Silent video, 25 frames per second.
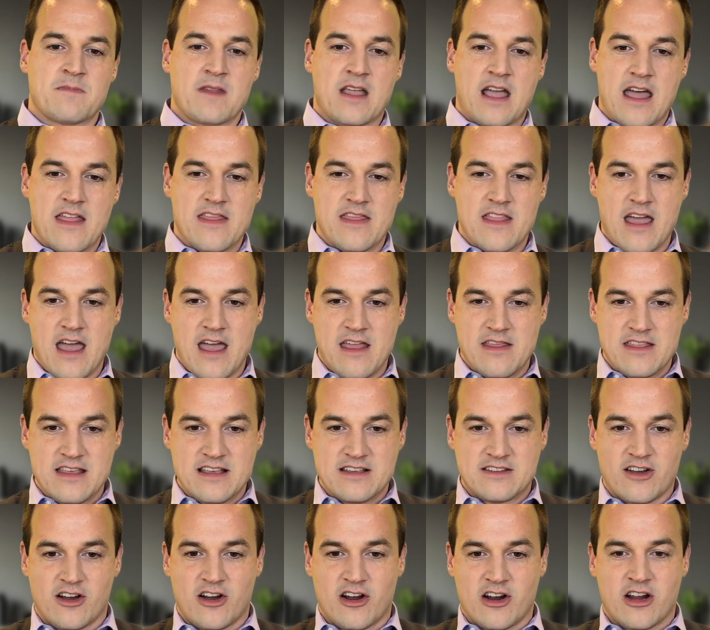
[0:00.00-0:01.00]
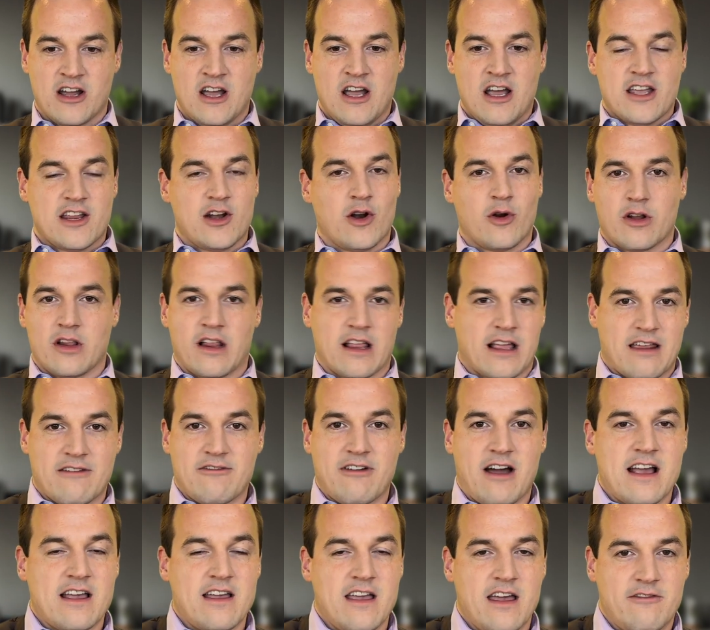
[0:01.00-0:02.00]
And these are, like
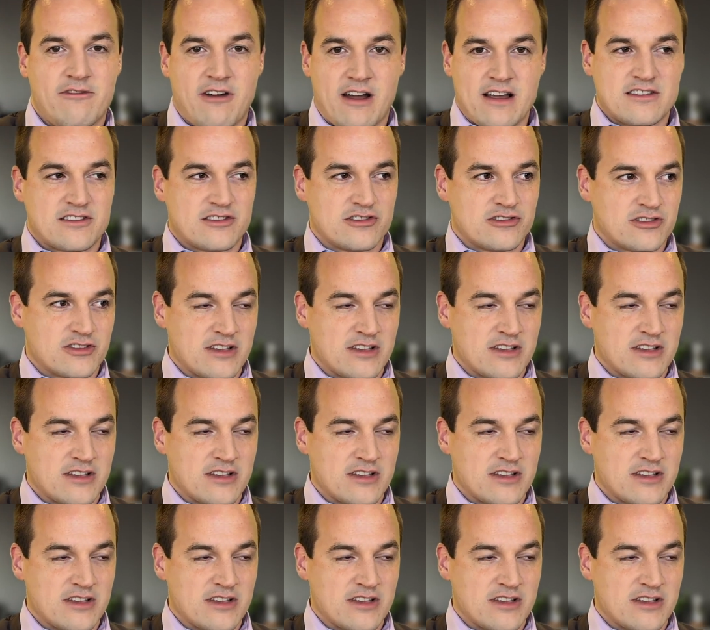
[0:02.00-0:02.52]
advisors